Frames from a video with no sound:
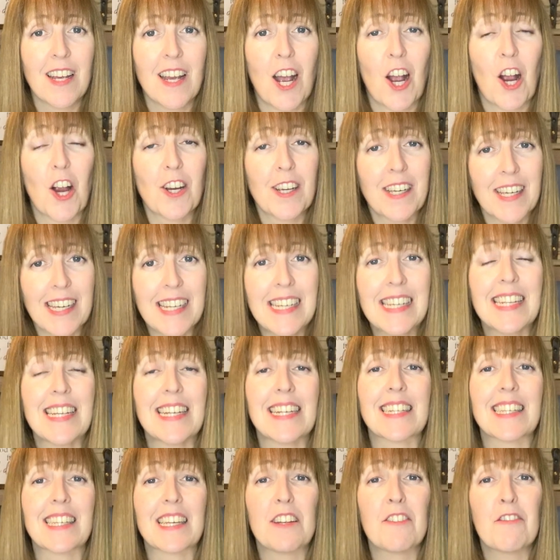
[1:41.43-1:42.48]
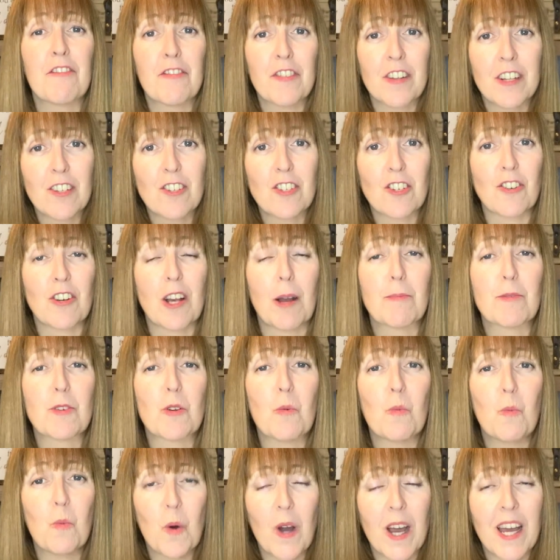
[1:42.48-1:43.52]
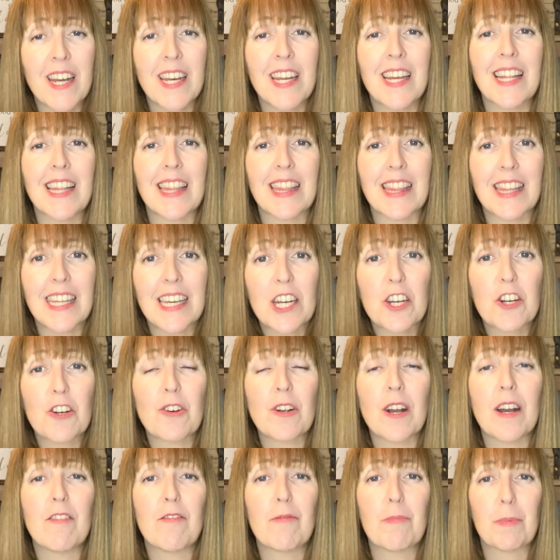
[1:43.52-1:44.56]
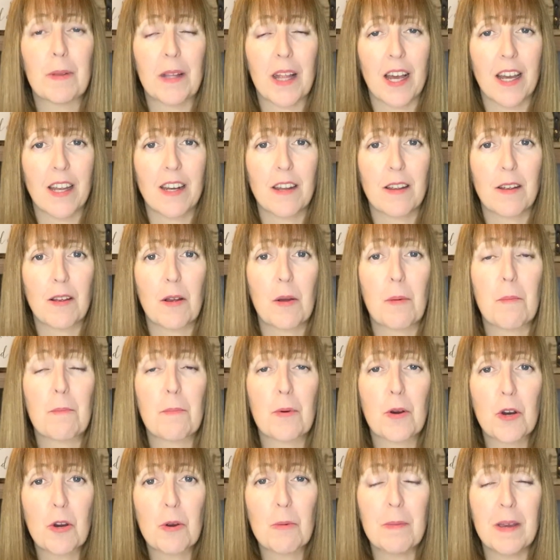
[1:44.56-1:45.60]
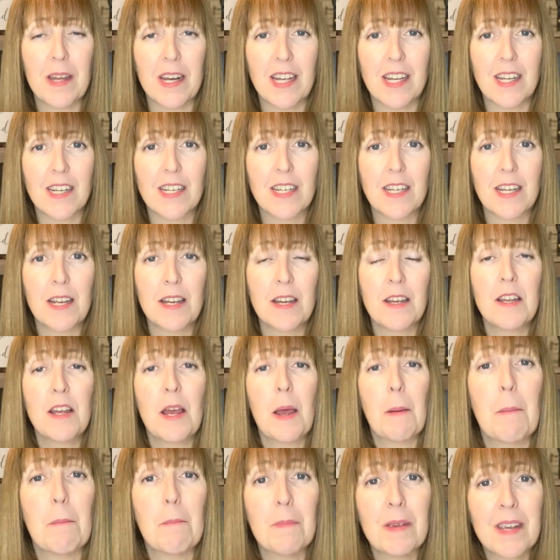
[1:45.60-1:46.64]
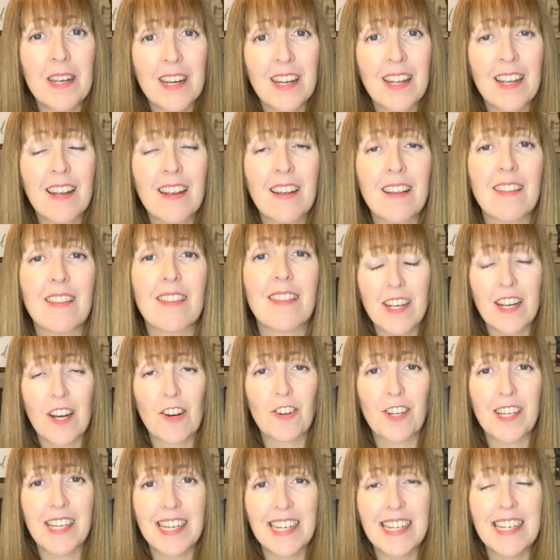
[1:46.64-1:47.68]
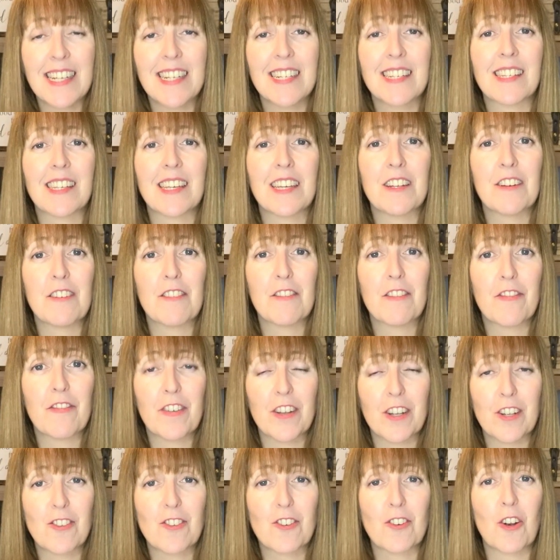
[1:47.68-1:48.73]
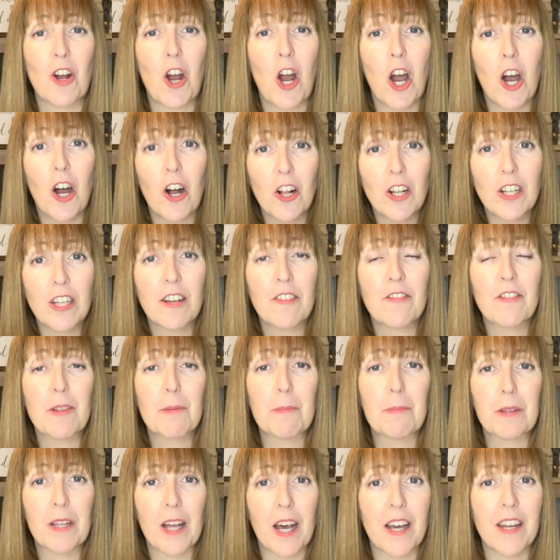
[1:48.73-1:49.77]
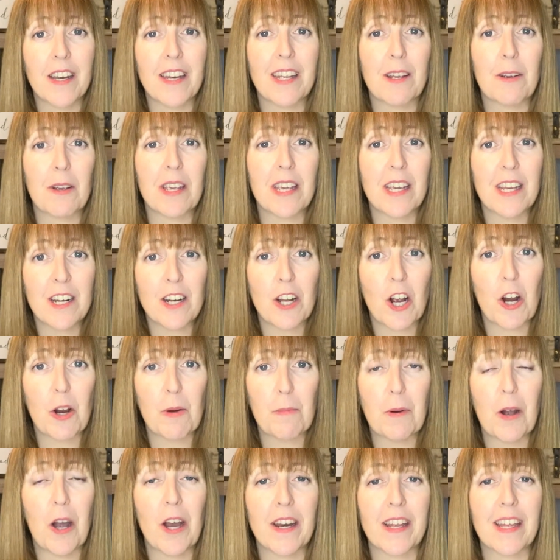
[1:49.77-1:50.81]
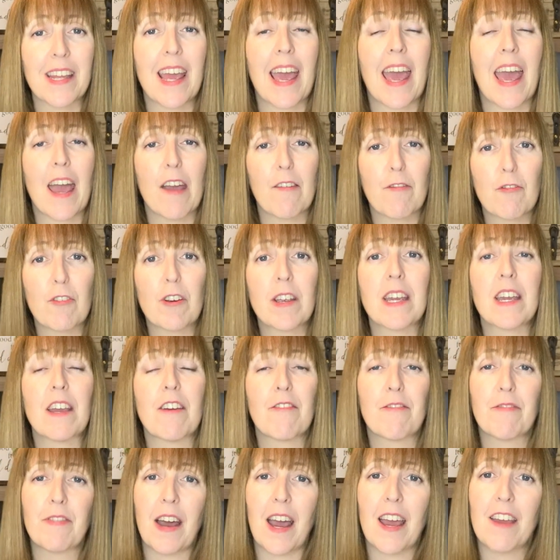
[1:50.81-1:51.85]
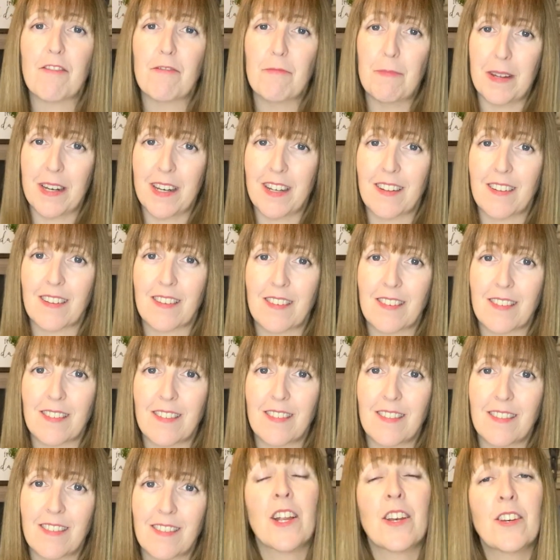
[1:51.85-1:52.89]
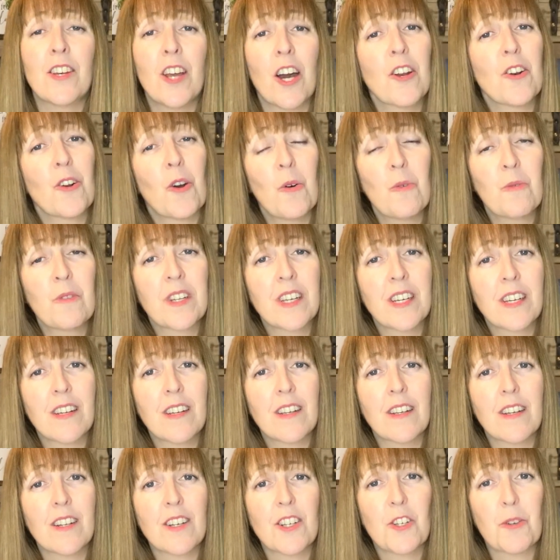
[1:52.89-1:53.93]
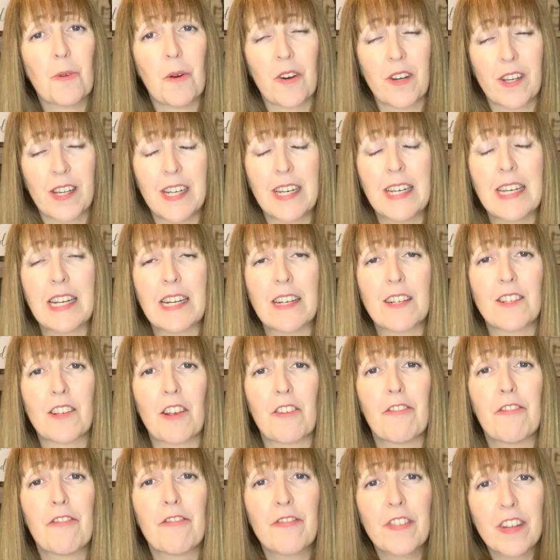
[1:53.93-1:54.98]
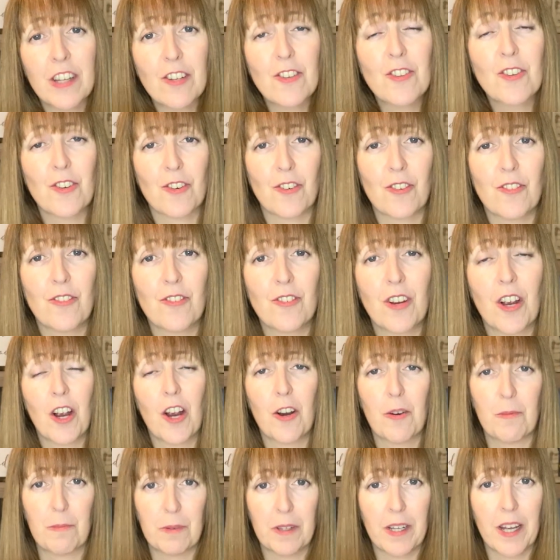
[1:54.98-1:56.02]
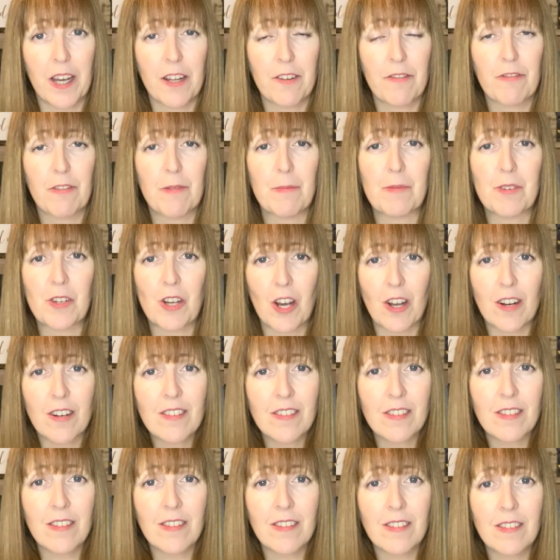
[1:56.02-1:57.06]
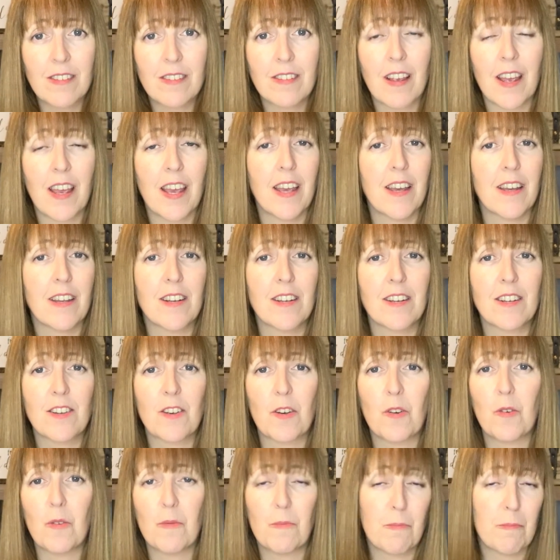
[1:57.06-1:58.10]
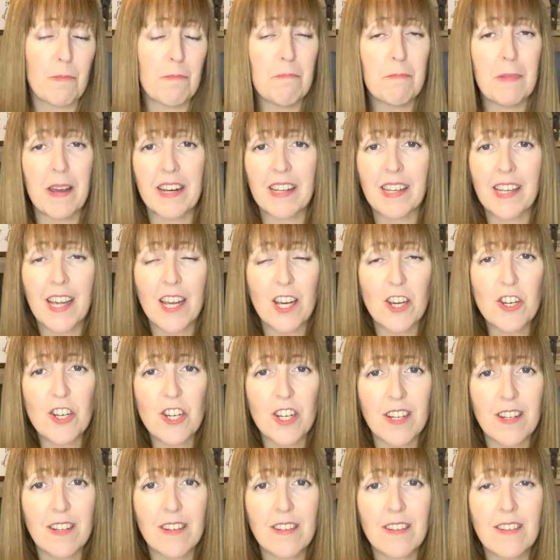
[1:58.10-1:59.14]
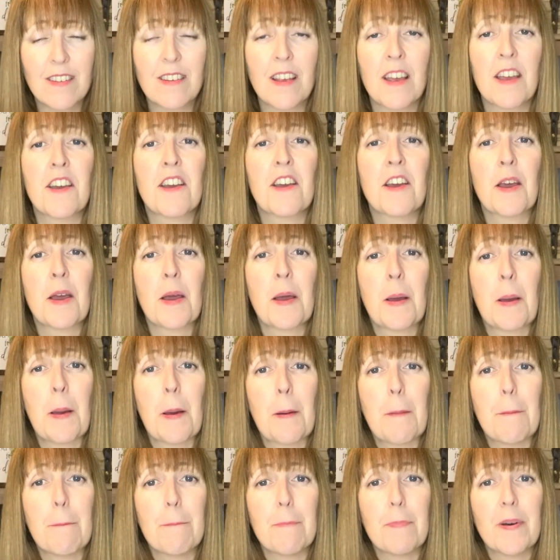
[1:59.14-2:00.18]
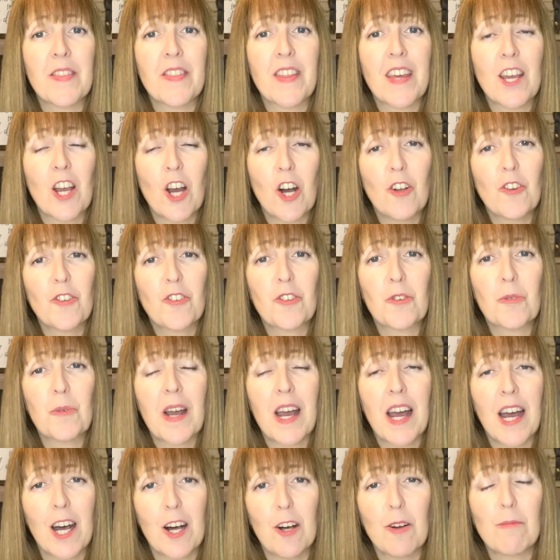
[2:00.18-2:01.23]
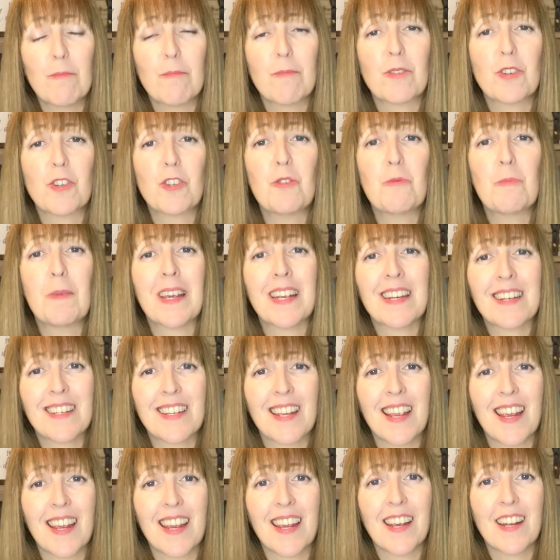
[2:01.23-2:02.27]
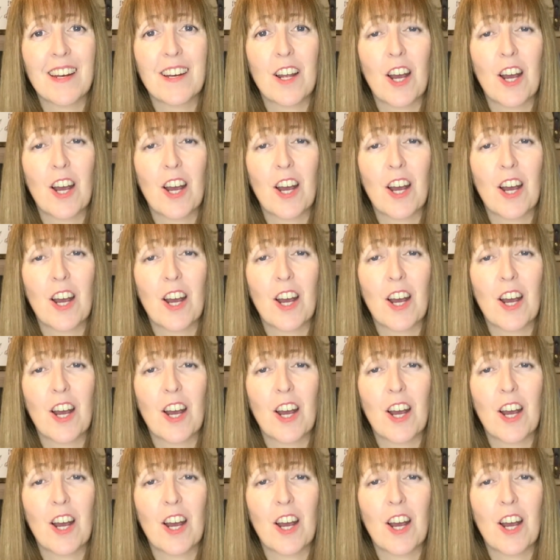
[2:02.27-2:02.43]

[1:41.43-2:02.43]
Our kidneys can filter up to 1 liter of blood per minute, meaning our kidneys can filter all of the blood in our body every 5 minutes. Not only do our kidneys filter our blood from toxins and medications, but they also help to maintain